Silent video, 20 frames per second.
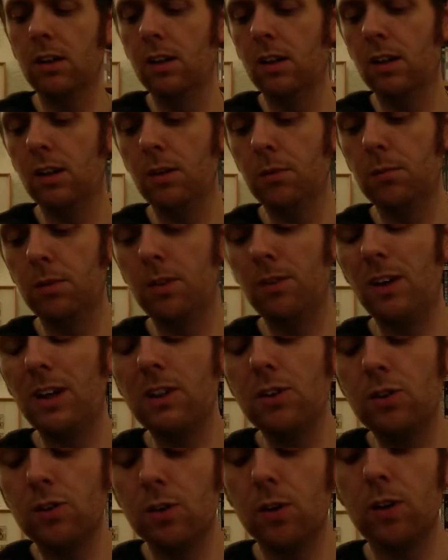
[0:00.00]
but if I
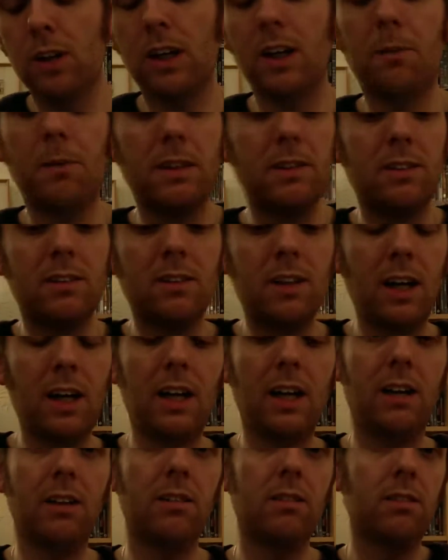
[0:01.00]
enjoy it and I'm
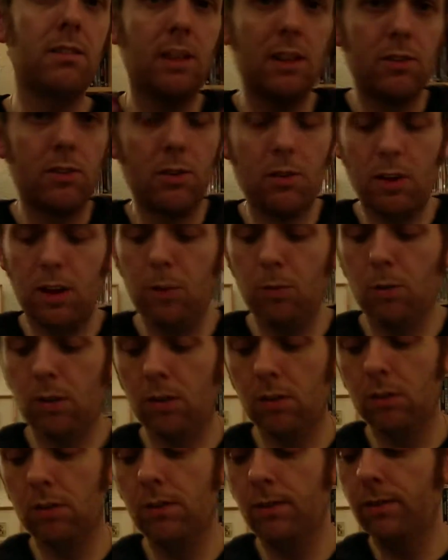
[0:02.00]
entertained, that's all I
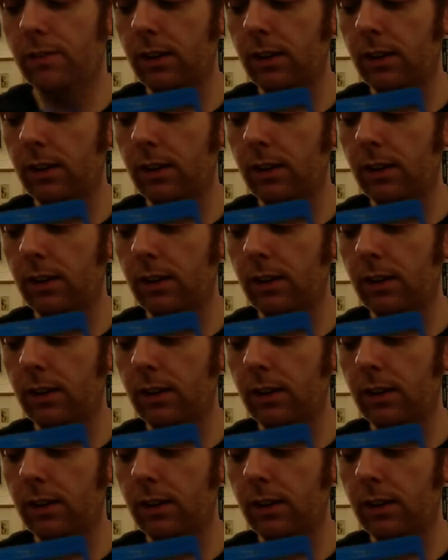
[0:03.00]
want.